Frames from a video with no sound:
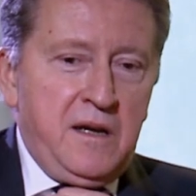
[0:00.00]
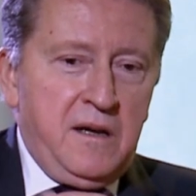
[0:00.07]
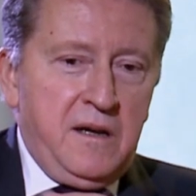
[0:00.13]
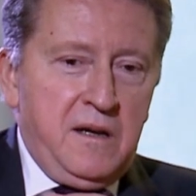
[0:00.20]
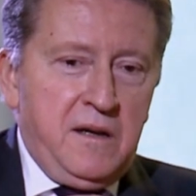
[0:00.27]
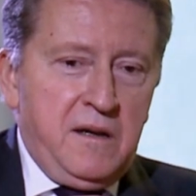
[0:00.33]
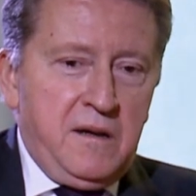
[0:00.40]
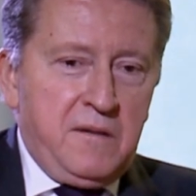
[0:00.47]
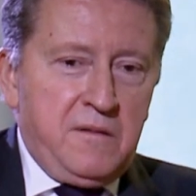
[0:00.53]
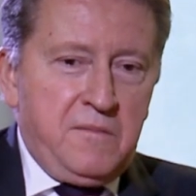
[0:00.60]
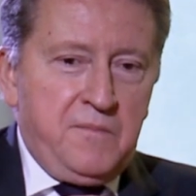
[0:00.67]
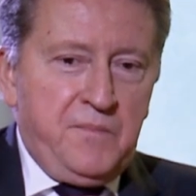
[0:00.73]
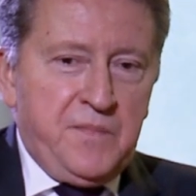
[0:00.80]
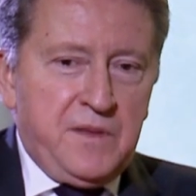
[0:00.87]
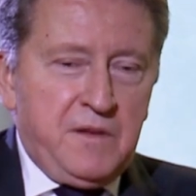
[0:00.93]
Uh,
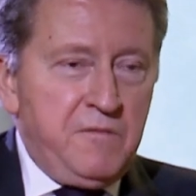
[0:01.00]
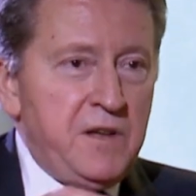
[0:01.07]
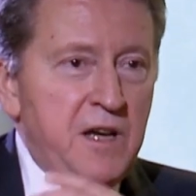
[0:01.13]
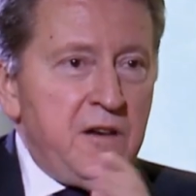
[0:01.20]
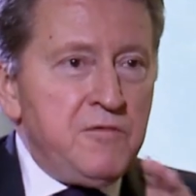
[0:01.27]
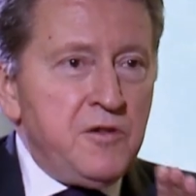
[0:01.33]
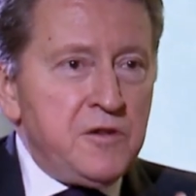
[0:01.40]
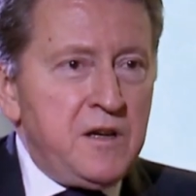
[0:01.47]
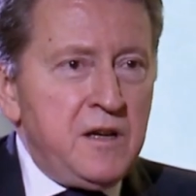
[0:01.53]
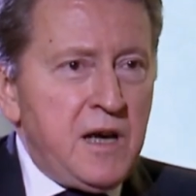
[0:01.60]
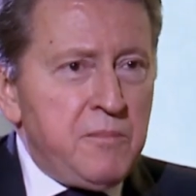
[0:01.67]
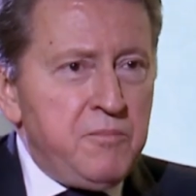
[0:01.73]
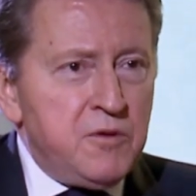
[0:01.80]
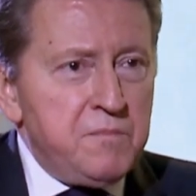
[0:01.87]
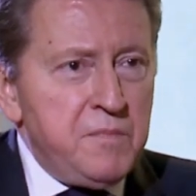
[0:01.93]
we are
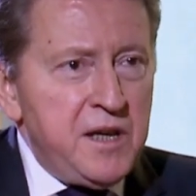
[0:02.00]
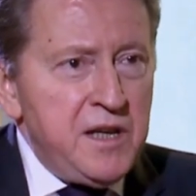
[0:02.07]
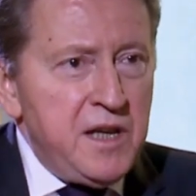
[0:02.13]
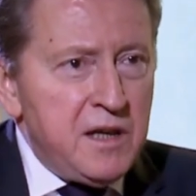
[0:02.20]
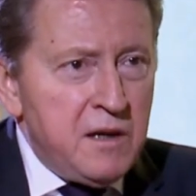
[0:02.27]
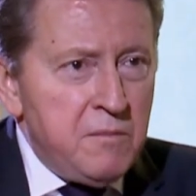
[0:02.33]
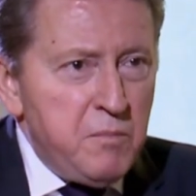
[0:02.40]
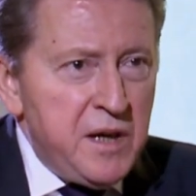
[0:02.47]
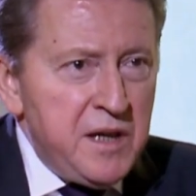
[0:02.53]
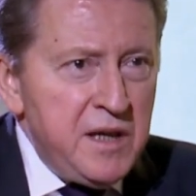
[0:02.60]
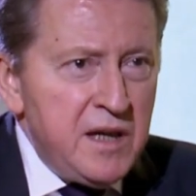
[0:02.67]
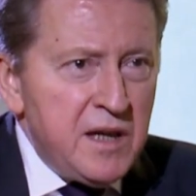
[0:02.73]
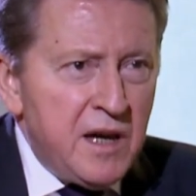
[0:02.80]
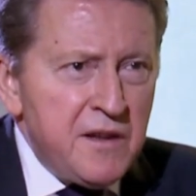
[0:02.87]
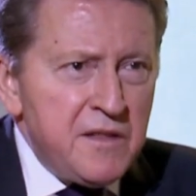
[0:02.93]
working upon many,
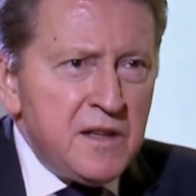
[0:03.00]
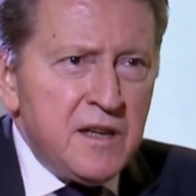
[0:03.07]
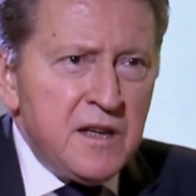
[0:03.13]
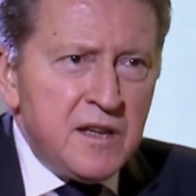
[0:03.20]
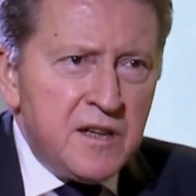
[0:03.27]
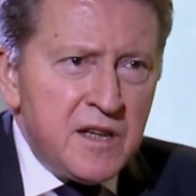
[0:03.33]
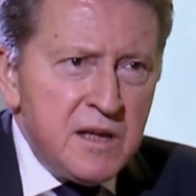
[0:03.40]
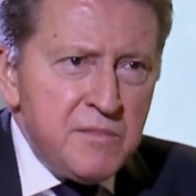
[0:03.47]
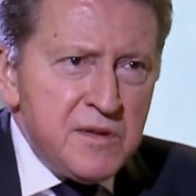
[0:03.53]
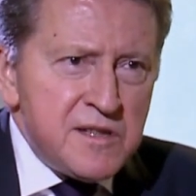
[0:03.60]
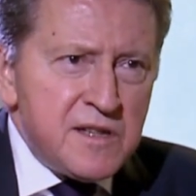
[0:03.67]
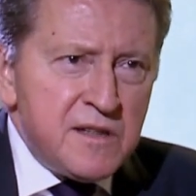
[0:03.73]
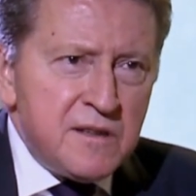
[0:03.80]
many other agreements